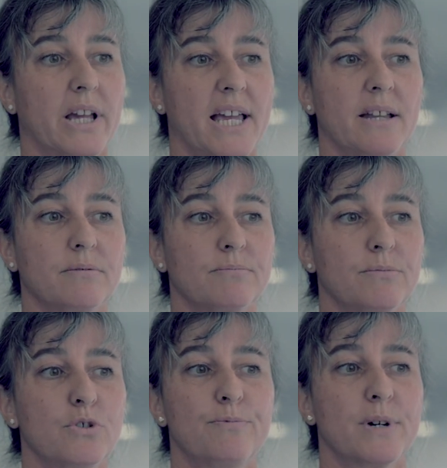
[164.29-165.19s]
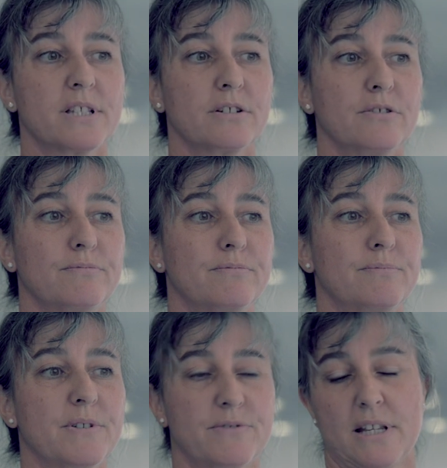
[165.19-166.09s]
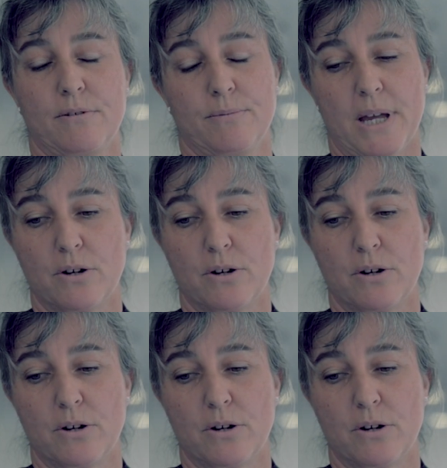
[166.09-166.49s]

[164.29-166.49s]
can't move myself. If, say, I'm